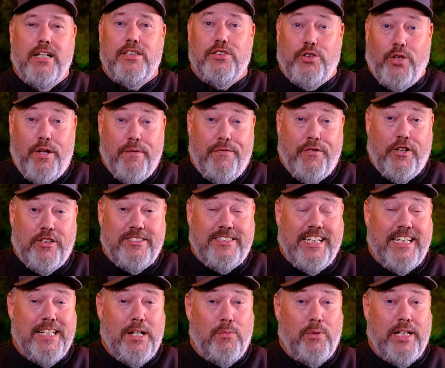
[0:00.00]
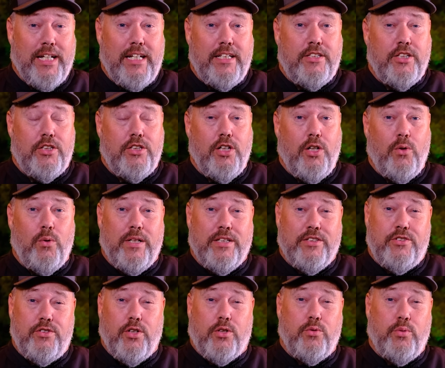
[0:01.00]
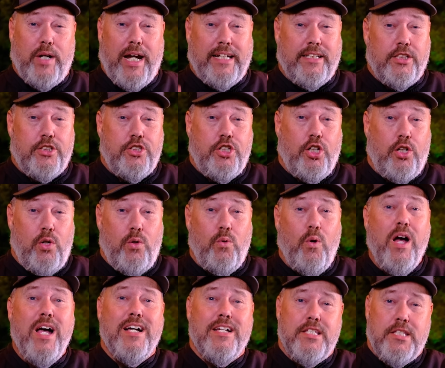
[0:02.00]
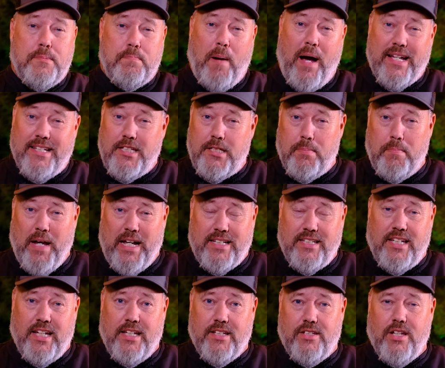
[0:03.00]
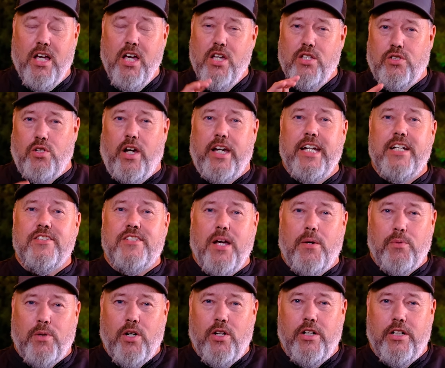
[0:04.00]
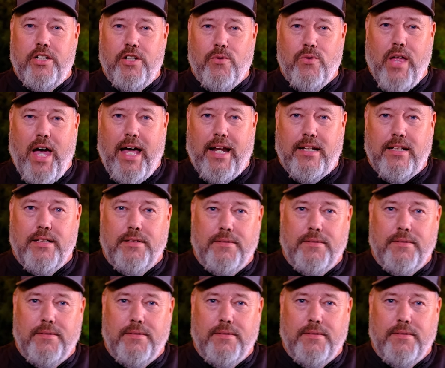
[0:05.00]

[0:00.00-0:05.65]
So the first thing that we need to do is to create two spice mixes. So here's how we're gonna do that.